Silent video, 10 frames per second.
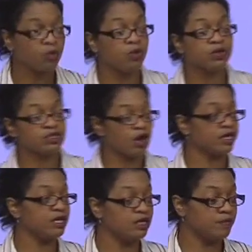when we're
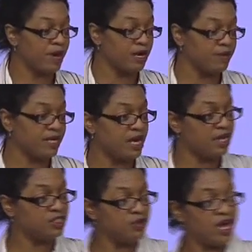talking good body
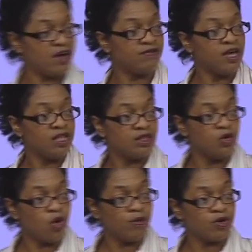mechanics, you have the
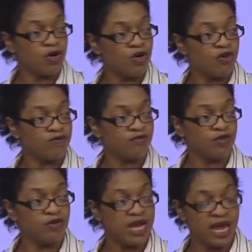normal curve of
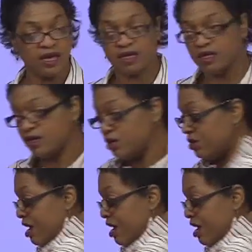your neck. You know, you